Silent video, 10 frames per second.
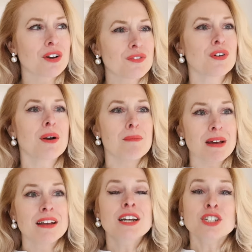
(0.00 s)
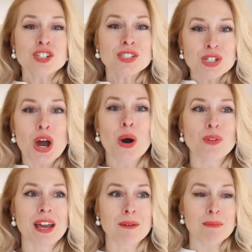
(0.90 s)
for um just know
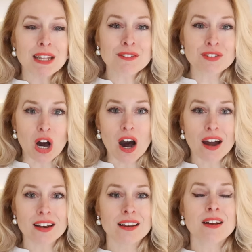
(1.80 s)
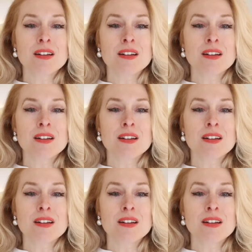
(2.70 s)
like men of God